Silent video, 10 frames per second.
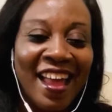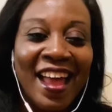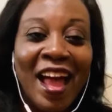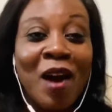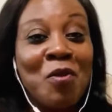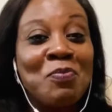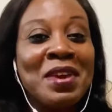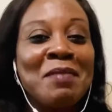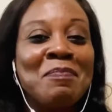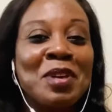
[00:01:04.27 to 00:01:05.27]
I will
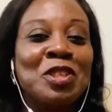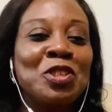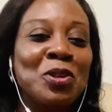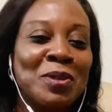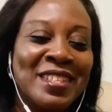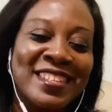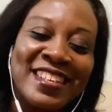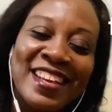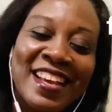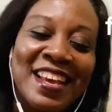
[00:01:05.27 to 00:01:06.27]
be a big shot.
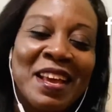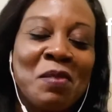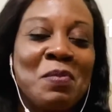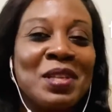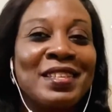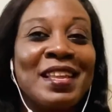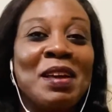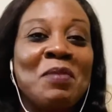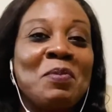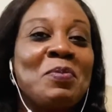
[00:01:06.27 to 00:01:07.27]
But a
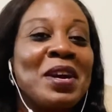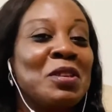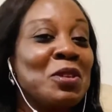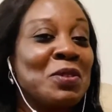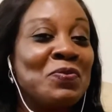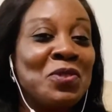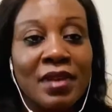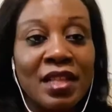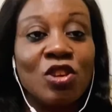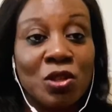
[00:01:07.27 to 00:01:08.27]
lot of people are just view.
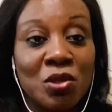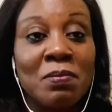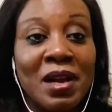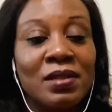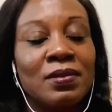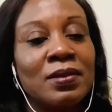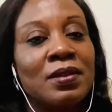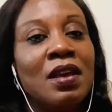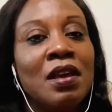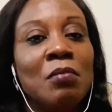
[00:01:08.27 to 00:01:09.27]
It also matters,
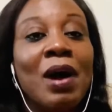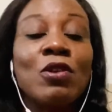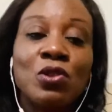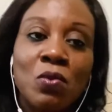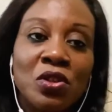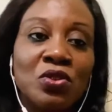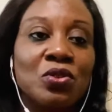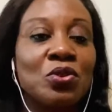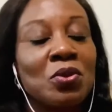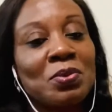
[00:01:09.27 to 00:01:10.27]
but I also want you to
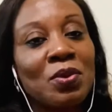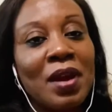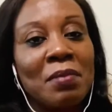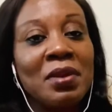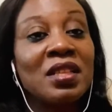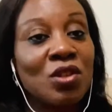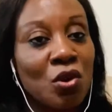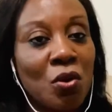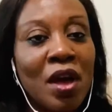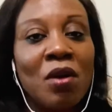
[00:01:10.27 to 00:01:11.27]
subscribe. It's
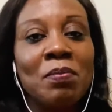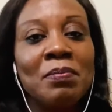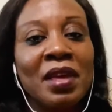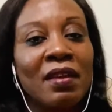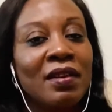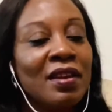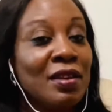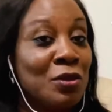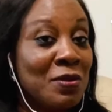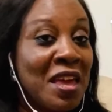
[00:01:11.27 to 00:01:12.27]
gonna help me.
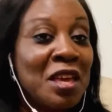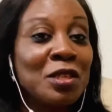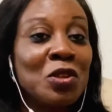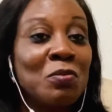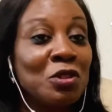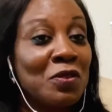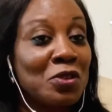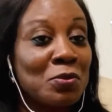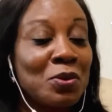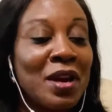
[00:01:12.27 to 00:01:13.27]
So thank you so much for
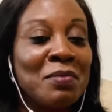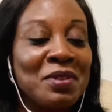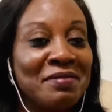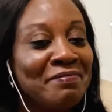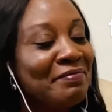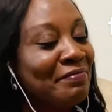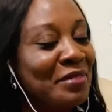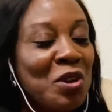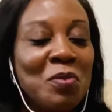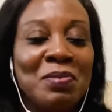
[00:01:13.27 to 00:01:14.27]
subscribing.
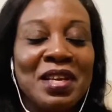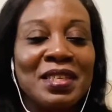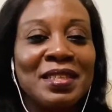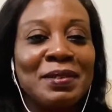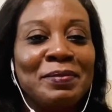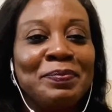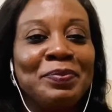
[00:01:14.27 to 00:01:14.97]
God bless you.